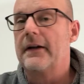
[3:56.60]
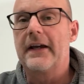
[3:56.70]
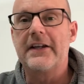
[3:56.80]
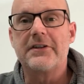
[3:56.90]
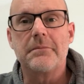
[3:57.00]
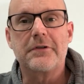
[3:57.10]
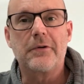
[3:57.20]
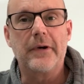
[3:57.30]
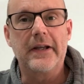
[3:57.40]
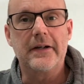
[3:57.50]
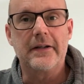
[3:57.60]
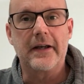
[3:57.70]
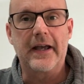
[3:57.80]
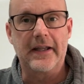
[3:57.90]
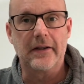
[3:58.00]
ASIMS created
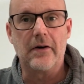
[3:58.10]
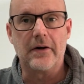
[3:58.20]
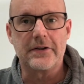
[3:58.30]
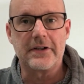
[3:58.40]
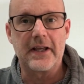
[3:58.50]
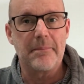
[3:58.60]
and launched a